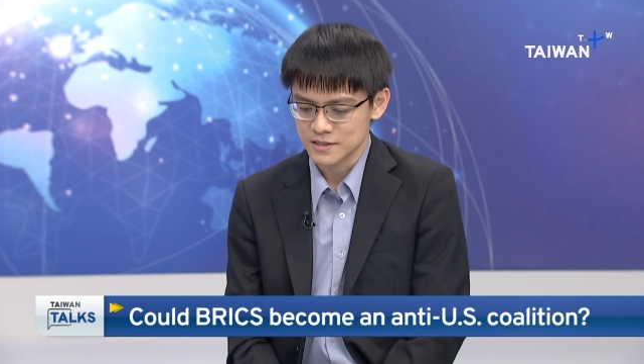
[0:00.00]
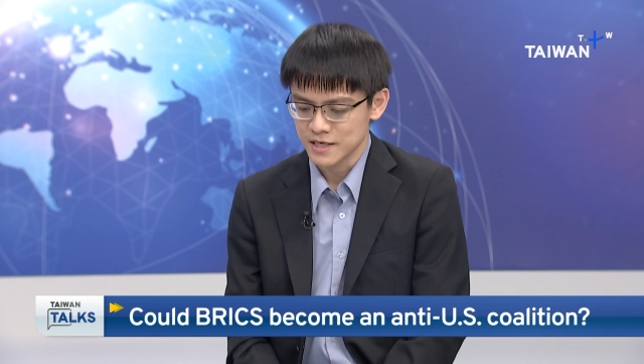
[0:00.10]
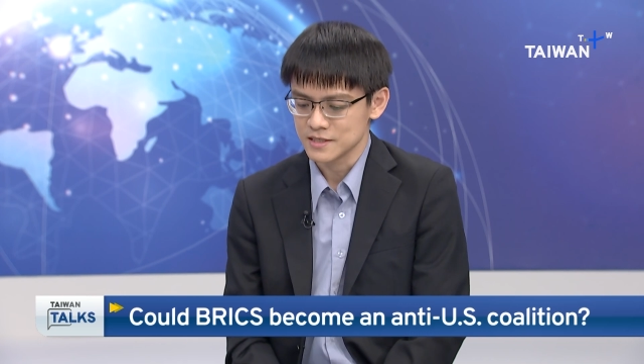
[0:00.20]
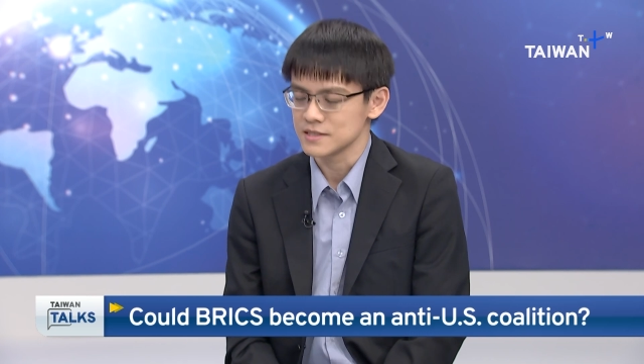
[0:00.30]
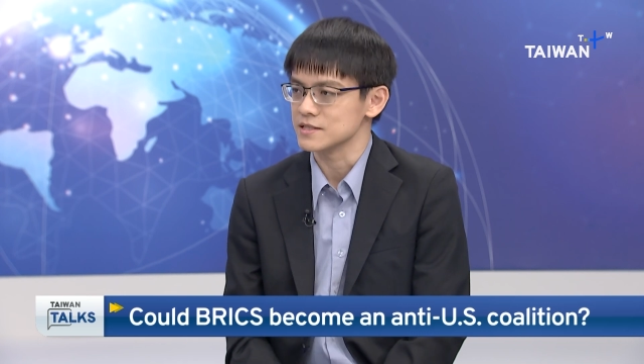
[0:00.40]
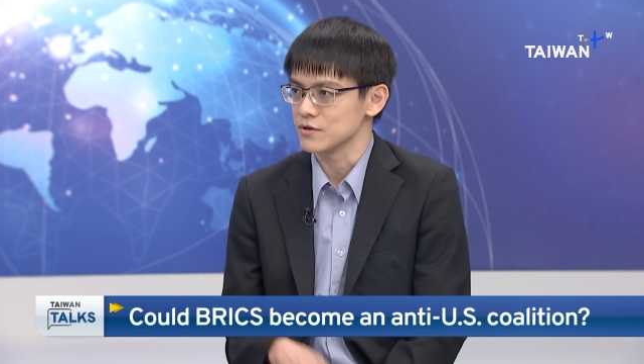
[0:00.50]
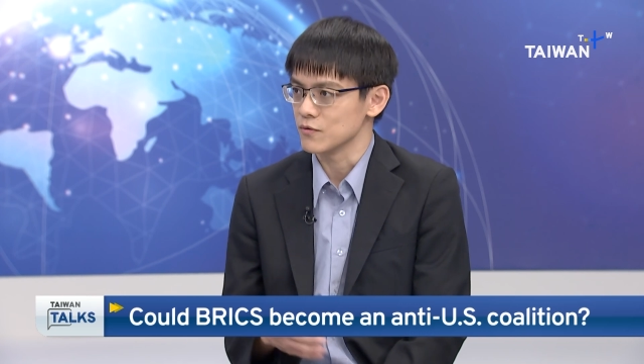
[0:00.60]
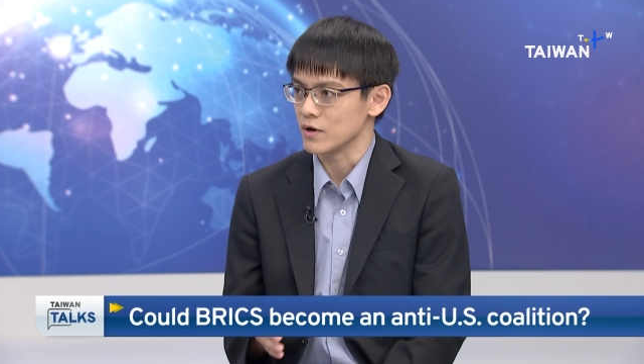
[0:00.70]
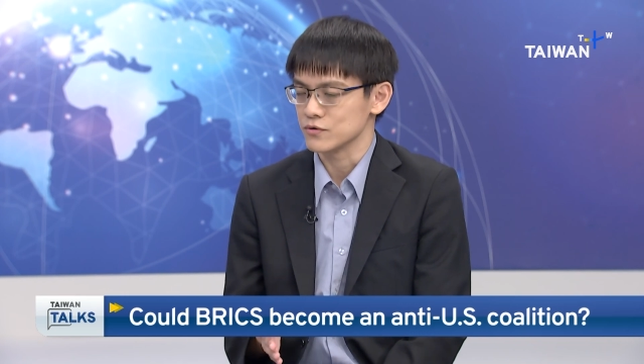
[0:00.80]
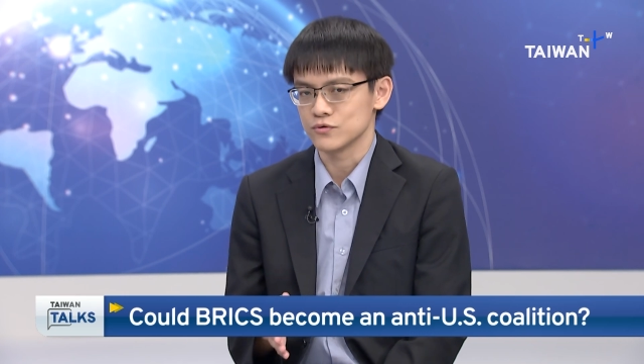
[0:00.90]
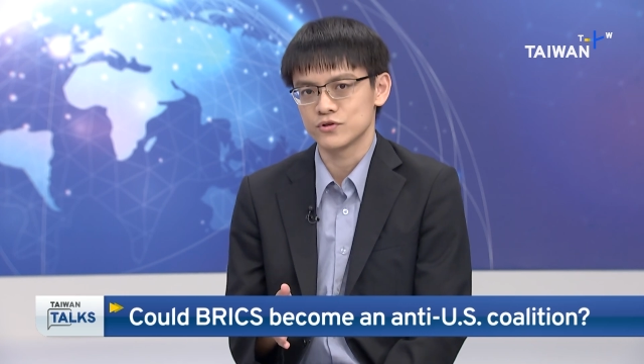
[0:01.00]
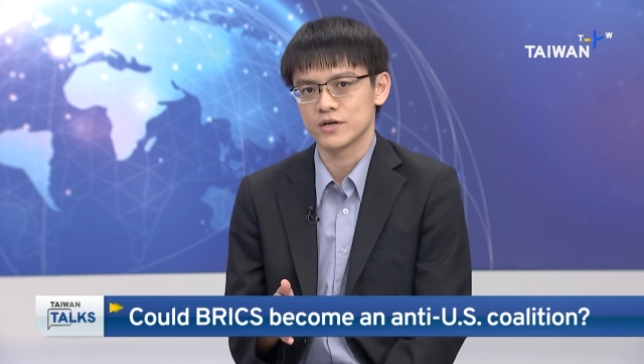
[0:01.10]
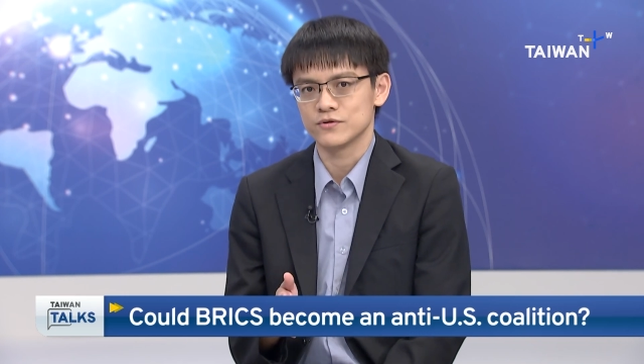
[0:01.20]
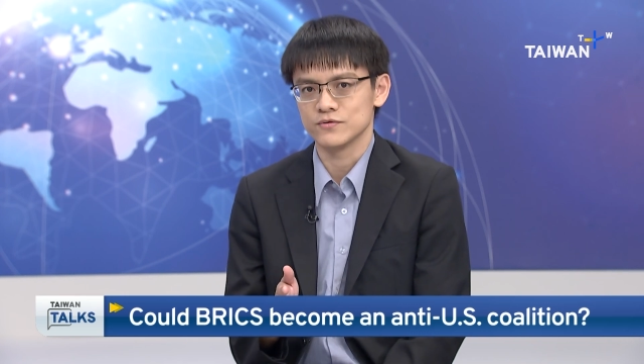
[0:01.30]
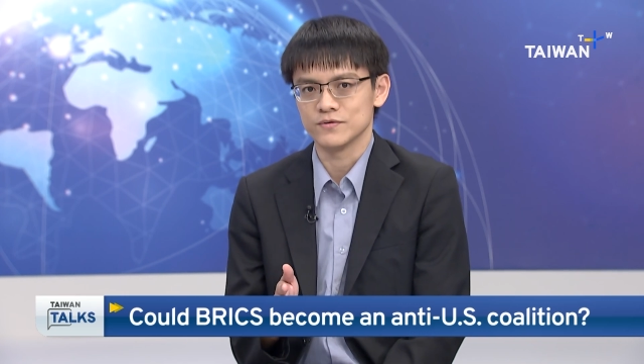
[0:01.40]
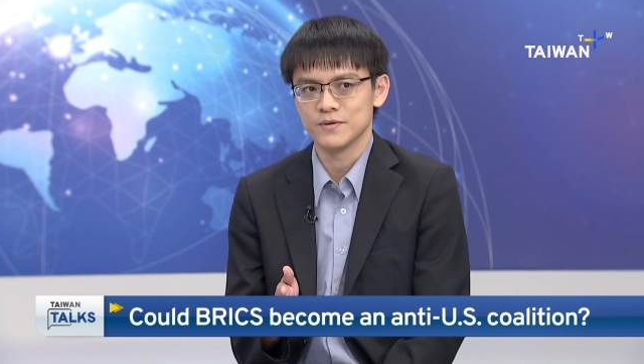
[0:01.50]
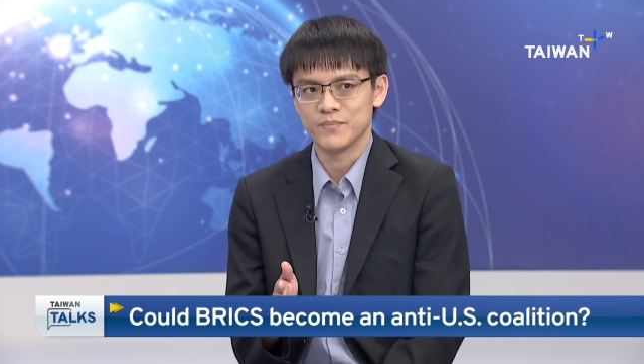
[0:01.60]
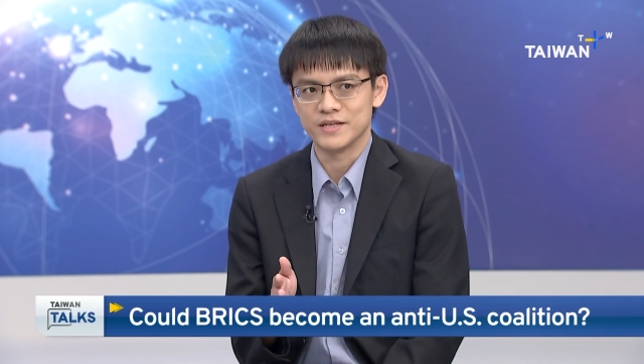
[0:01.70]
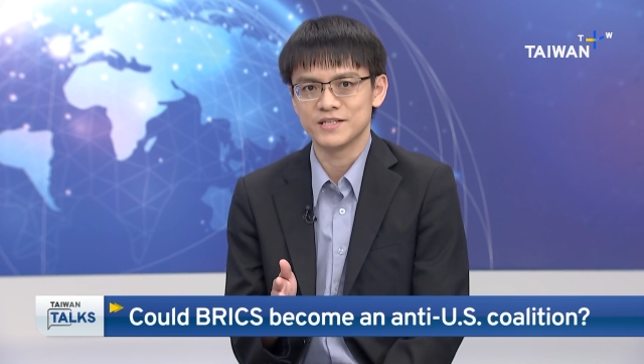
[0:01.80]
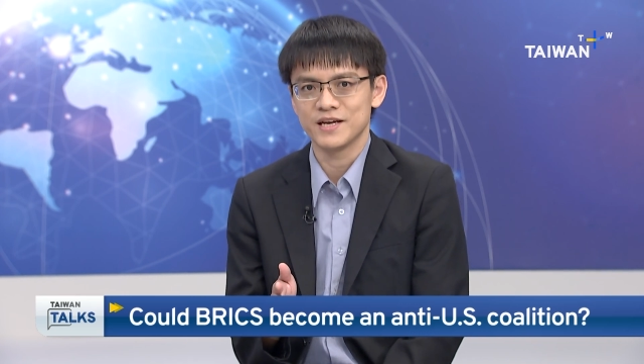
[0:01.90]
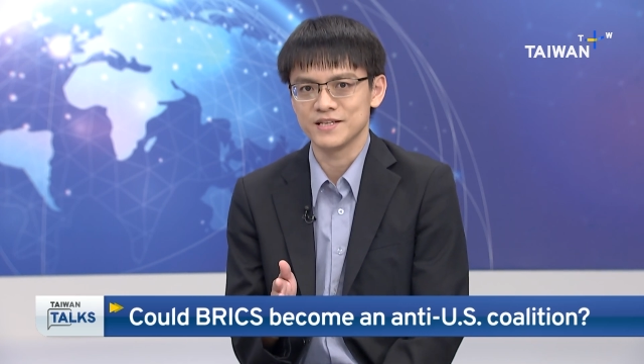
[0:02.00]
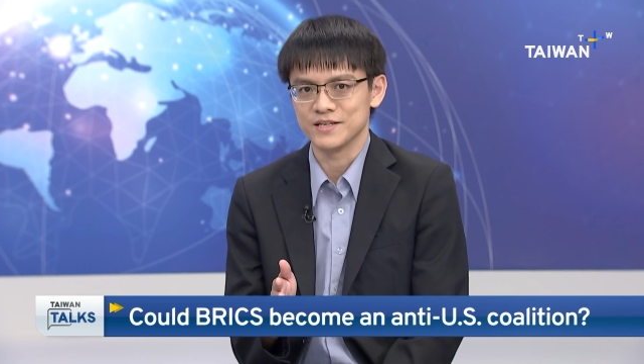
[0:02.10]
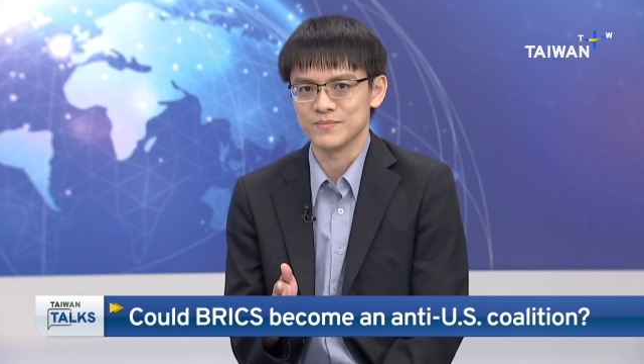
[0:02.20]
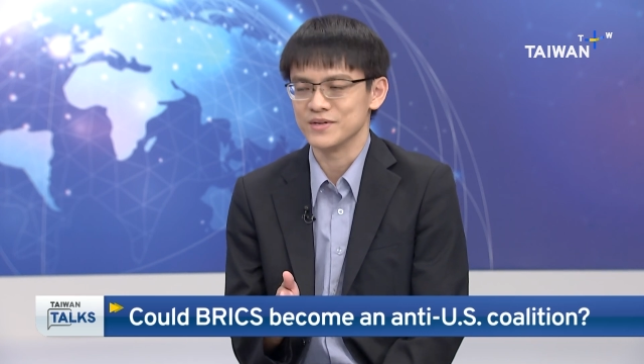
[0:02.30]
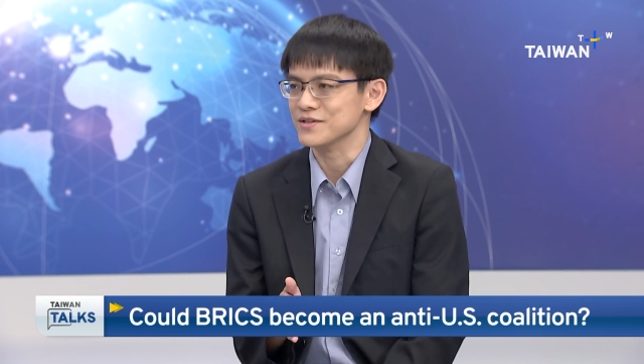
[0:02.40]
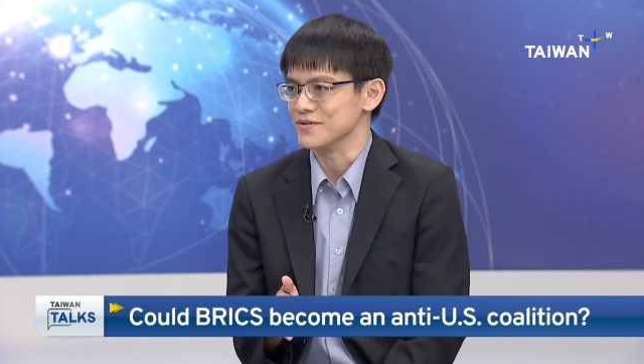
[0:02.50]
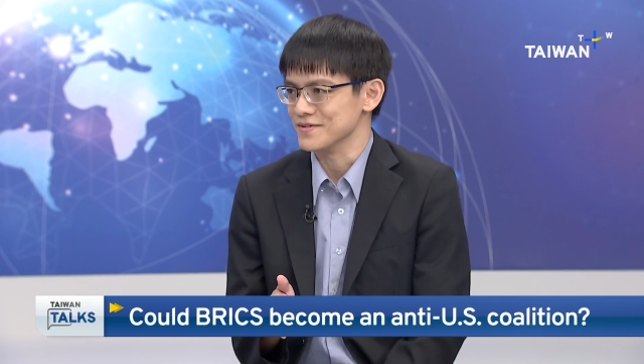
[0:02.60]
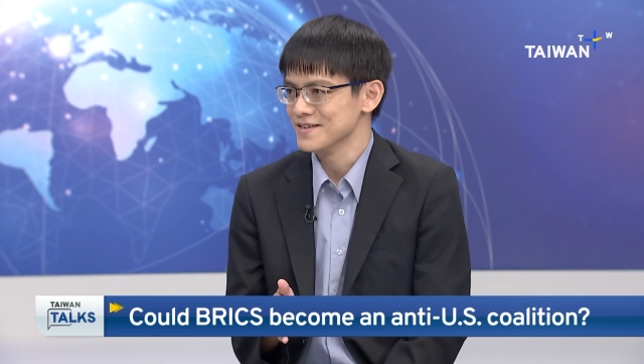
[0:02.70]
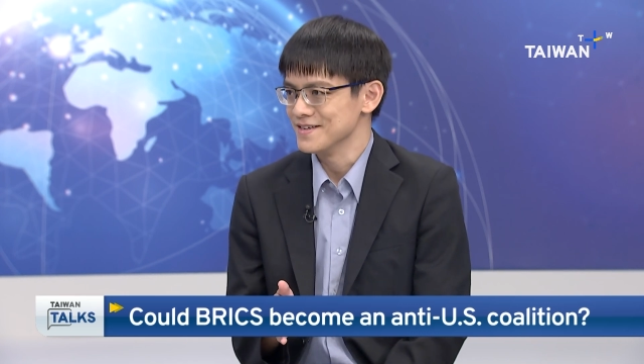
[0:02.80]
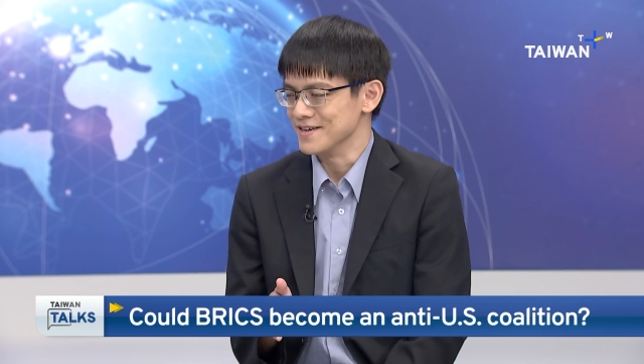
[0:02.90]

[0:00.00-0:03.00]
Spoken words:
they still want to try to maintain in a middle